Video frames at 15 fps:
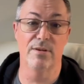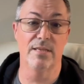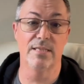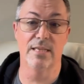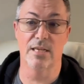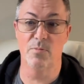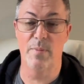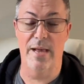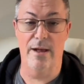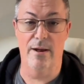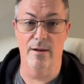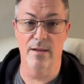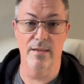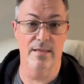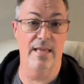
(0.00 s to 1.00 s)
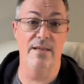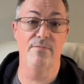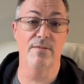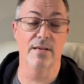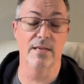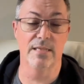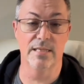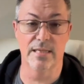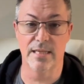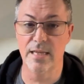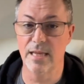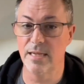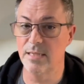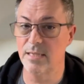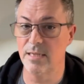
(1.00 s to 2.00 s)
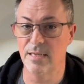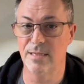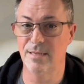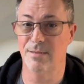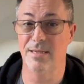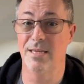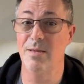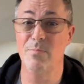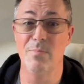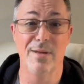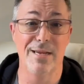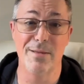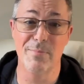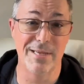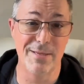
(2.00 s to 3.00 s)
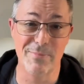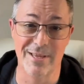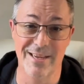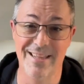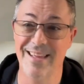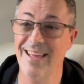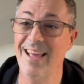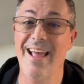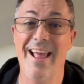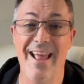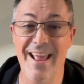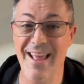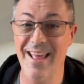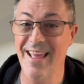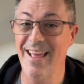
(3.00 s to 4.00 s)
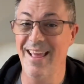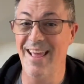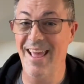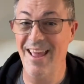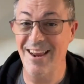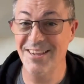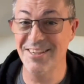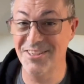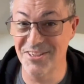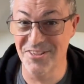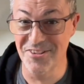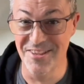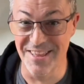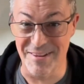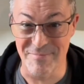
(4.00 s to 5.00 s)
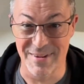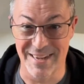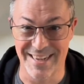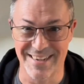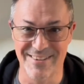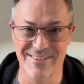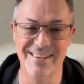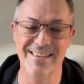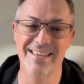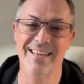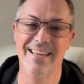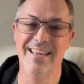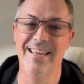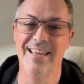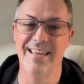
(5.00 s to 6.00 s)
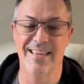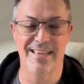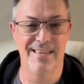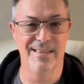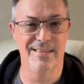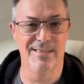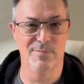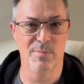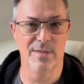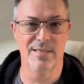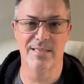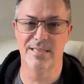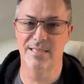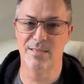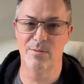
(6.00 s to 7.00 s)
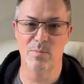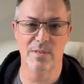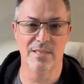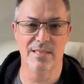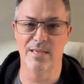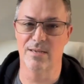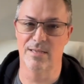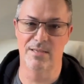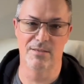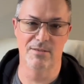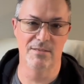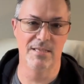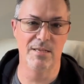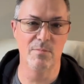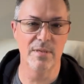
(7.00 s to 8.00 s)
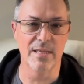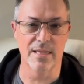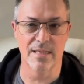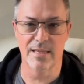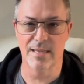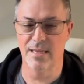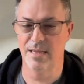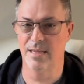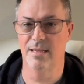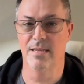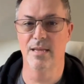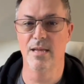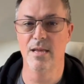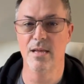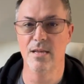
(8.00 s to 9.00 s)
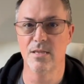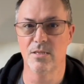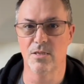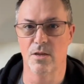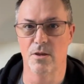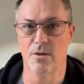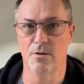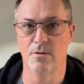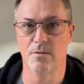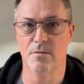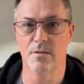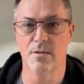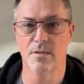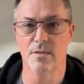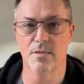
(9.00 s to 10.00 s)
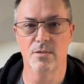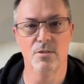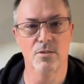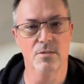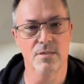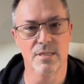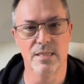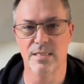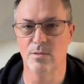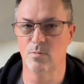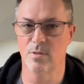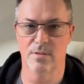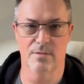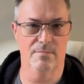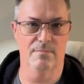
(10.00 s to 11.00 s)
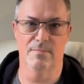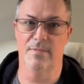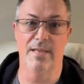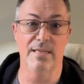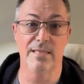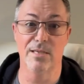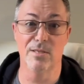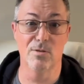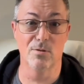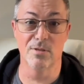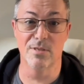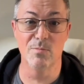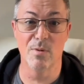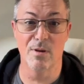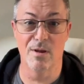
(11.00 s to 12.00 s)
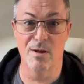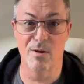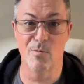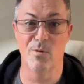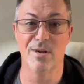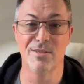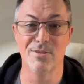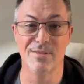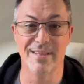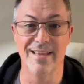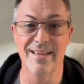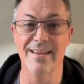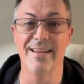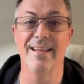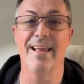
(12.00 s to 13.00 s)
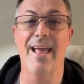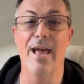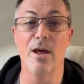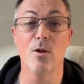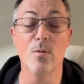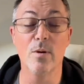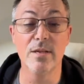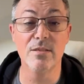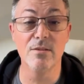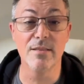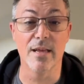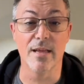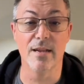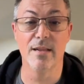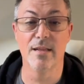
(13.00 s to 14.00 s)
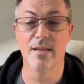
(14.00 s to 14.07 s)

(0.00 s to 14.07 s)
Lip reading: such power effortlessly, and said, Ip Man, how did you do that, mate, right? And Ip Man just simply said, I used Nimlik. And so Chu Shong Tin said, well, that sounds awesome. I want to do that. How do I do that?